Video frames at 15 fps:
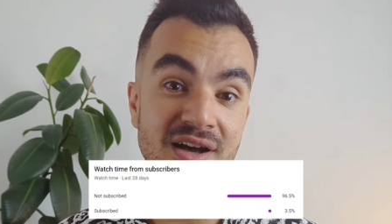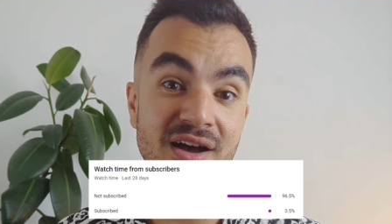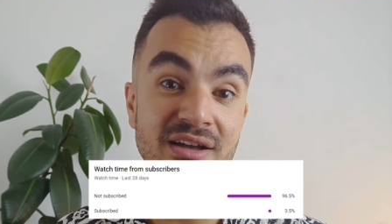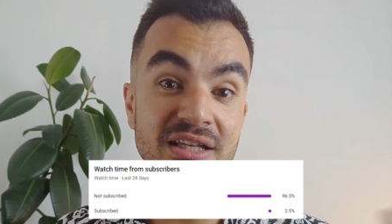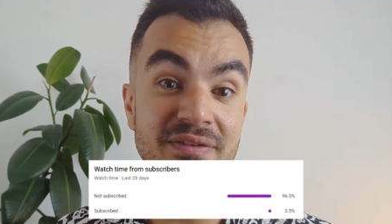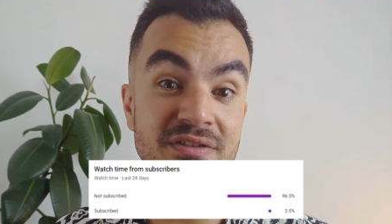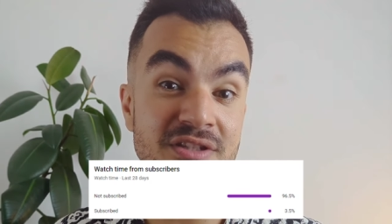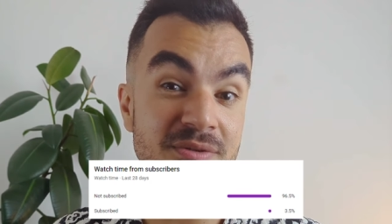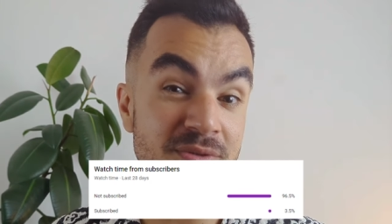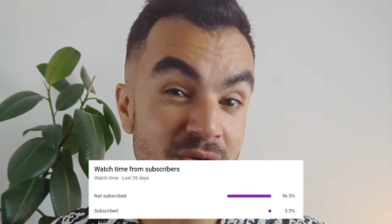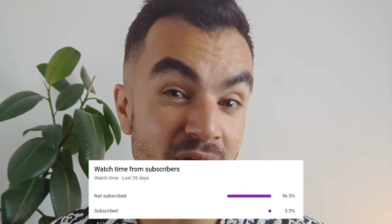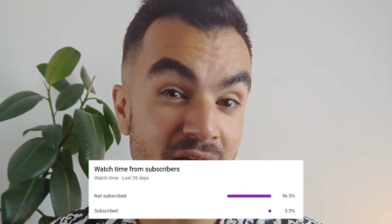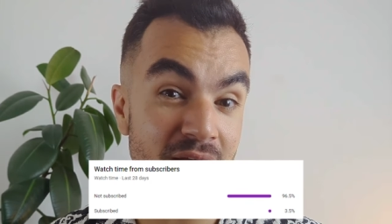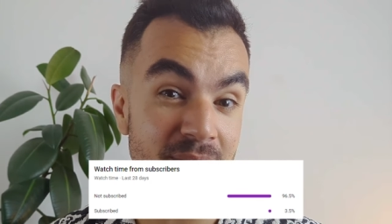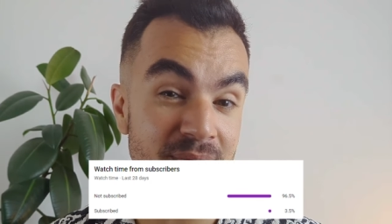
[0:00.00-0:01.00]
aren't even
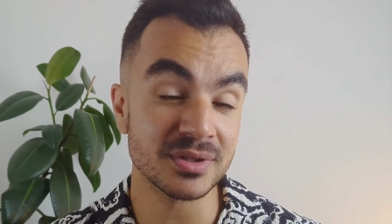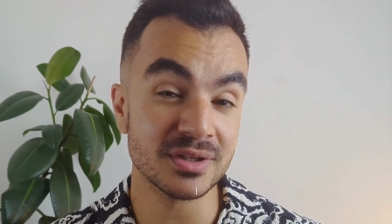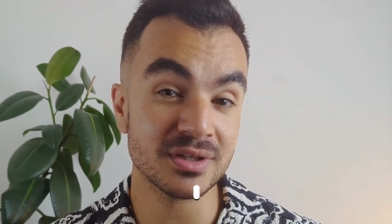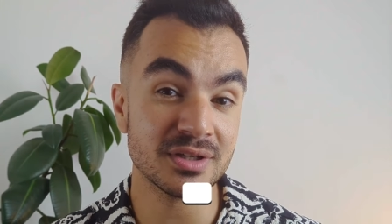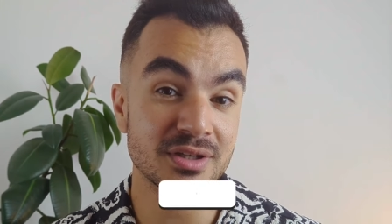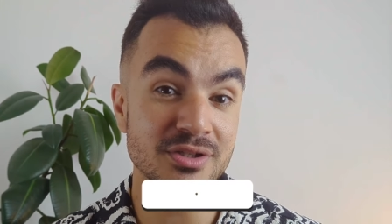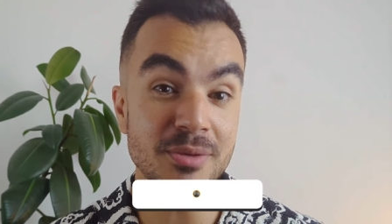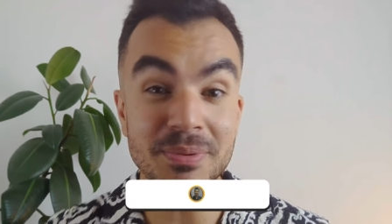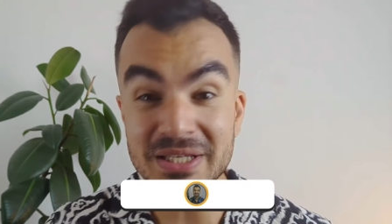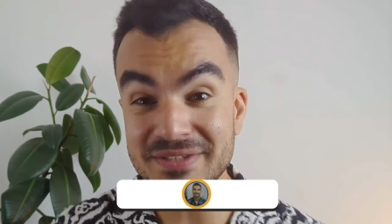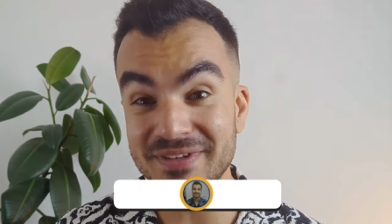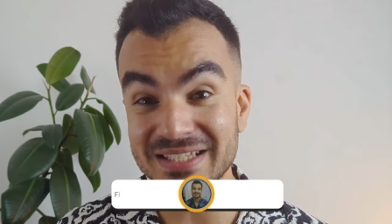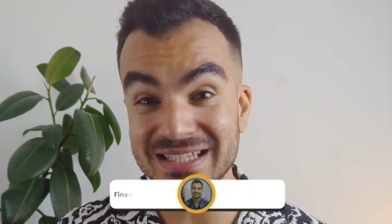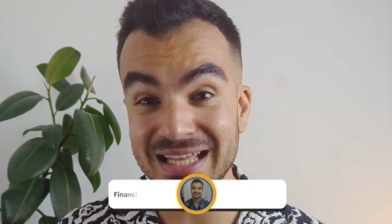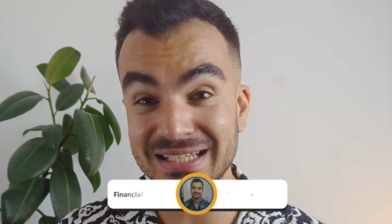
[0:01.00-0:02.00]
subscribed. So
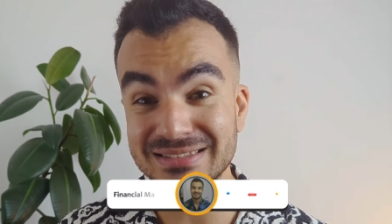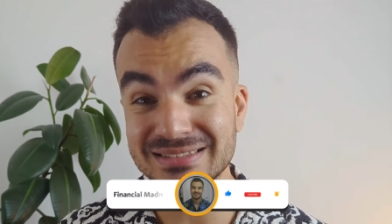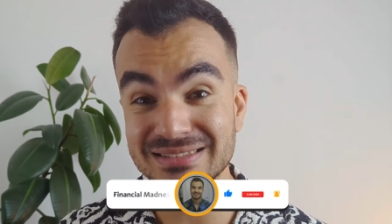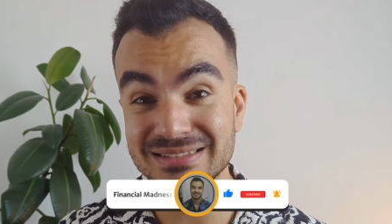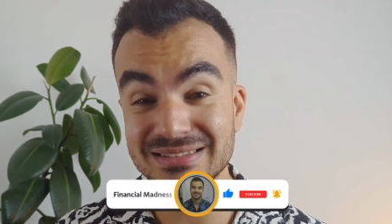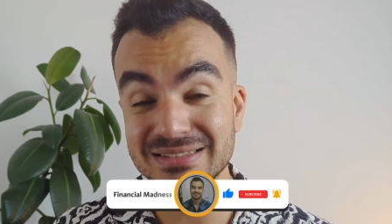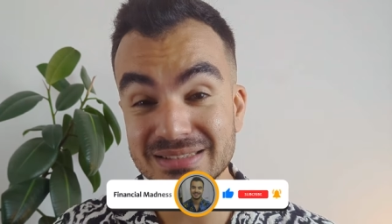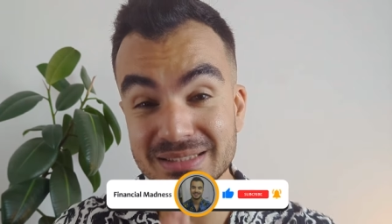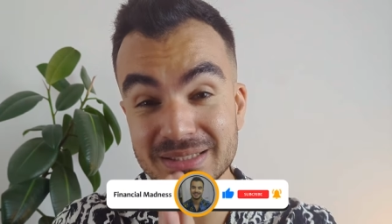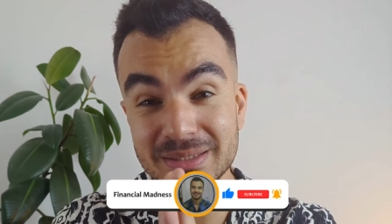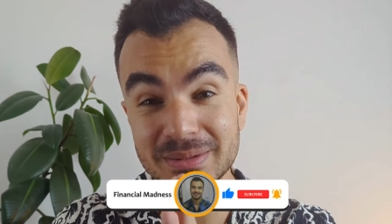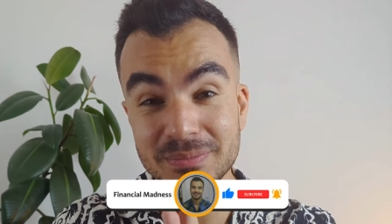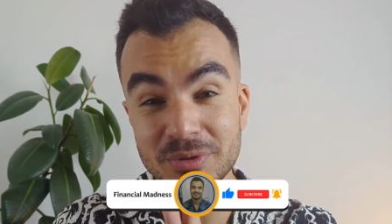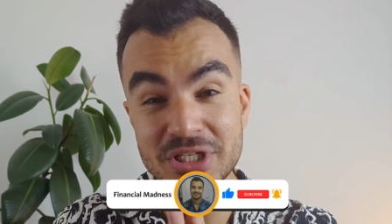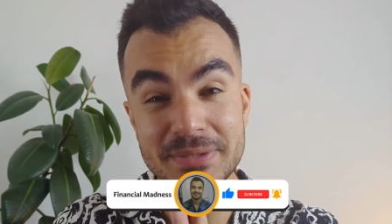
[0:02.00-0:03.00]
please fix that.
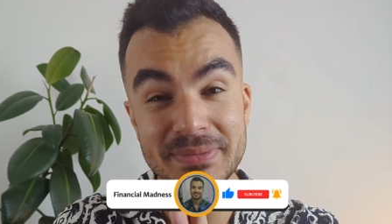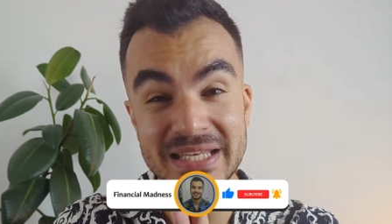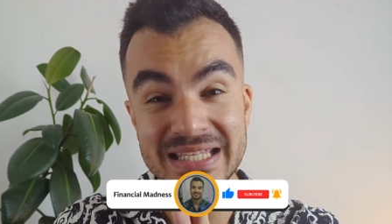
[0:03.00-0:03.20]
Pretty